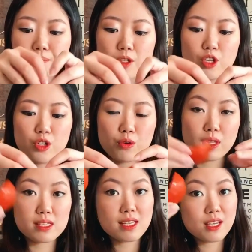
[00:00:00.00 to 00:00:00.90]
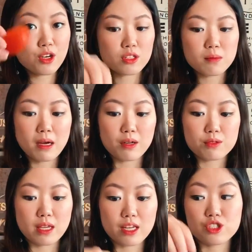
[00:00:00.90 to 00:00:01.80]
You know, they say cooked
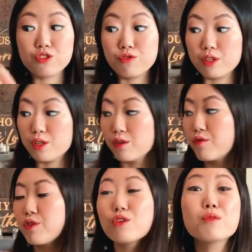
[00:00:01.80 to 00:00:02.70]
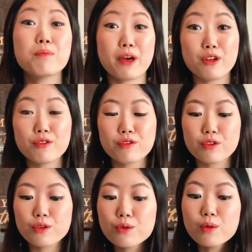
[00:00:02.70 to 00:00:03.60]
tomatoes are actually really good for you, better for
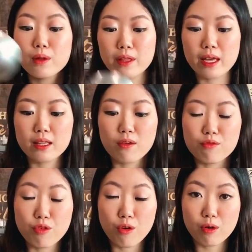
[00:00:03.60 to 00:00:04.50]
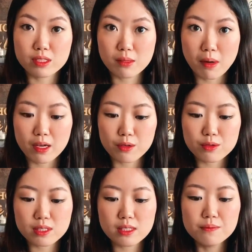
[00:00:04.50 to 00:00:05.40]
you than raw
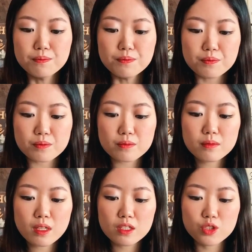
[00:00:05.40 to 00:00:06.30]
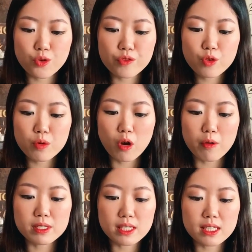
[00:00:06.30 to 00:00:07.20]
tomatoes. So even though we
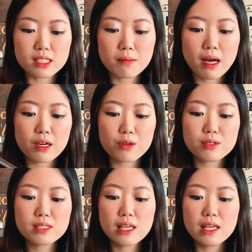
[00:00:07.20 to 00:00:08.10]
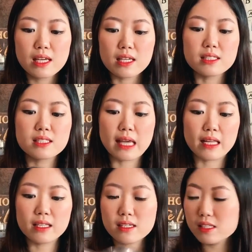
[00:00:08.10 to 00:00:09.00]
always eat tomatoes in
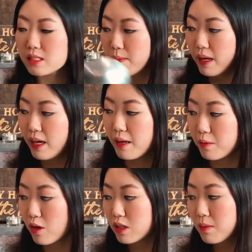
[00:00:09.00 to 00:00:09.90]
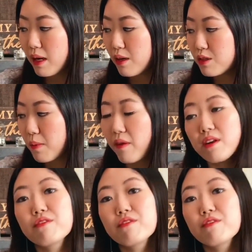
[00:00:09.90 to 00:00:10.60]
salads, but cooked tomatoes apparently